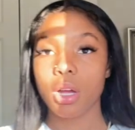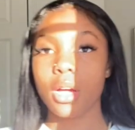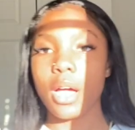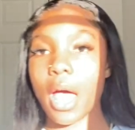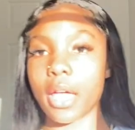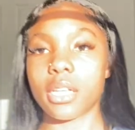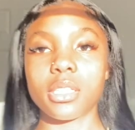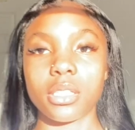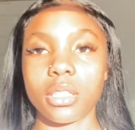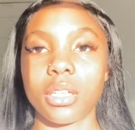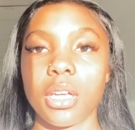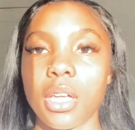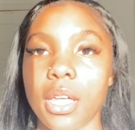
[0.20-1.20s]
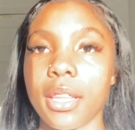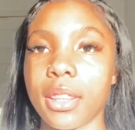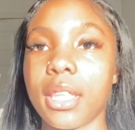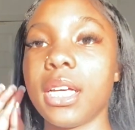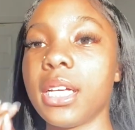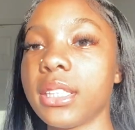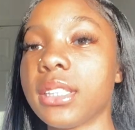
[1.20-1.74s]
guys
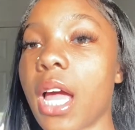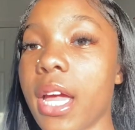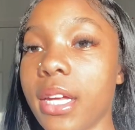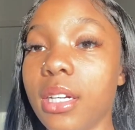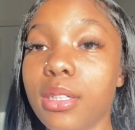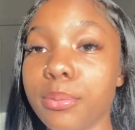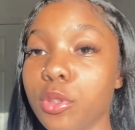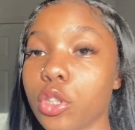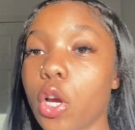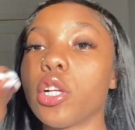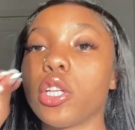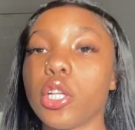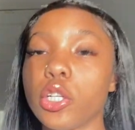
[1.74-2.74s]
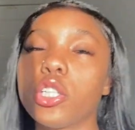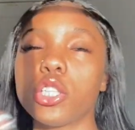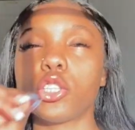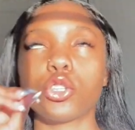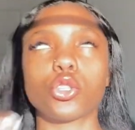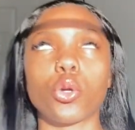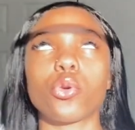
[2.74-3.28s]
these items are literally
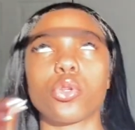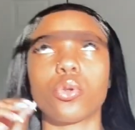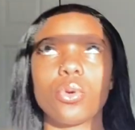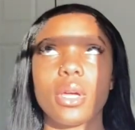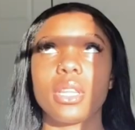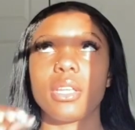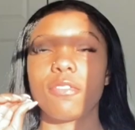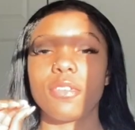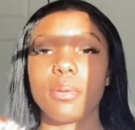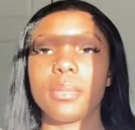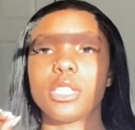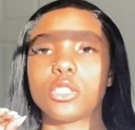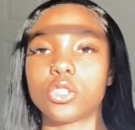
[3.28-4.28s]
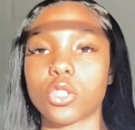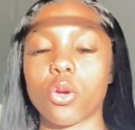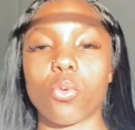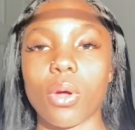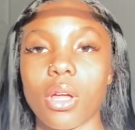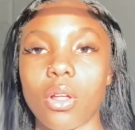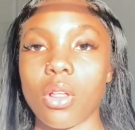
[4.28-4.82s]
so cute and they fit me so
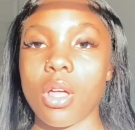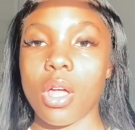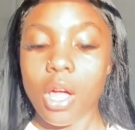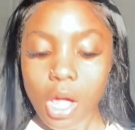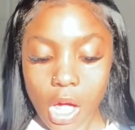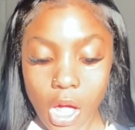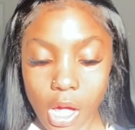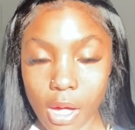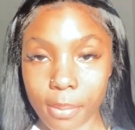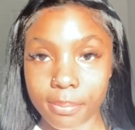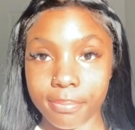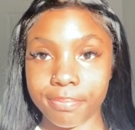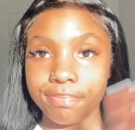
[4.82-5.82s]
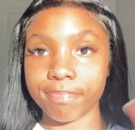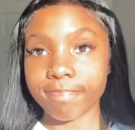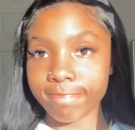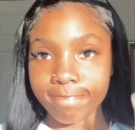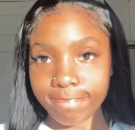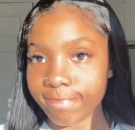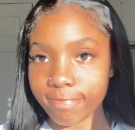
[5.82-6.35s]
well um
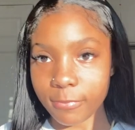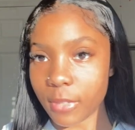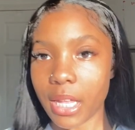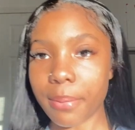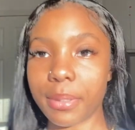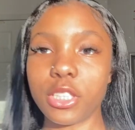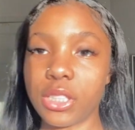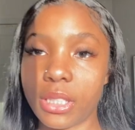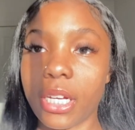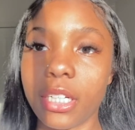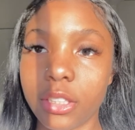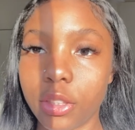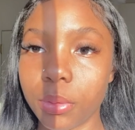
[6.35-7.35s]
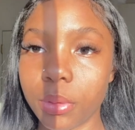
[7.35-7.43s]
let me just get into